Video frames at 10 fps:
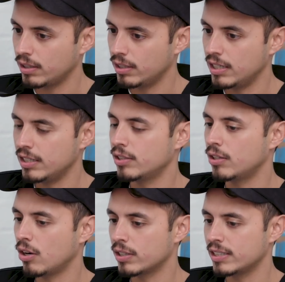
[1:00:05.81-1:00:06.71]
need to
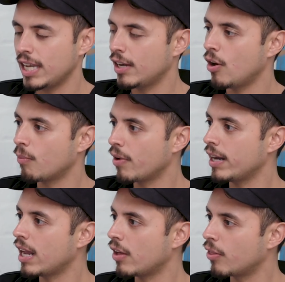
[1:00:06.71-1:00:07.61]
know or take home right
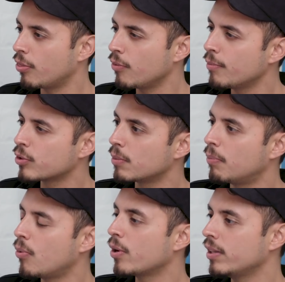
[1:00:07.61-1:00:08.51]
now, the three most
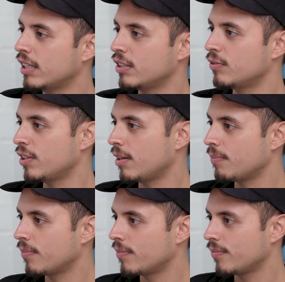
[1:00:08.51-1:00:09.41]
important things for them.
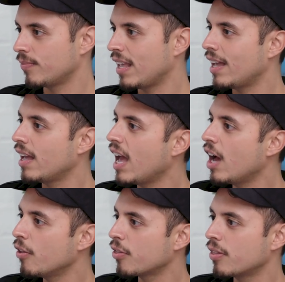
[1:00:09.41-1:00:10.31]

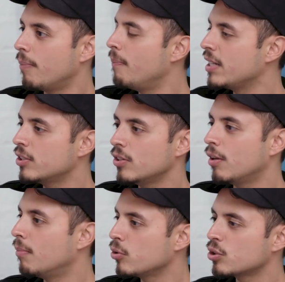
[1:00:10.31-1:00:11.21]
Health, mental,
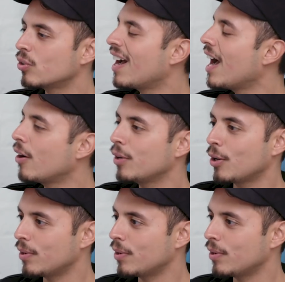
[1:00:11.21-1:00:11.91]
emotional, I don't care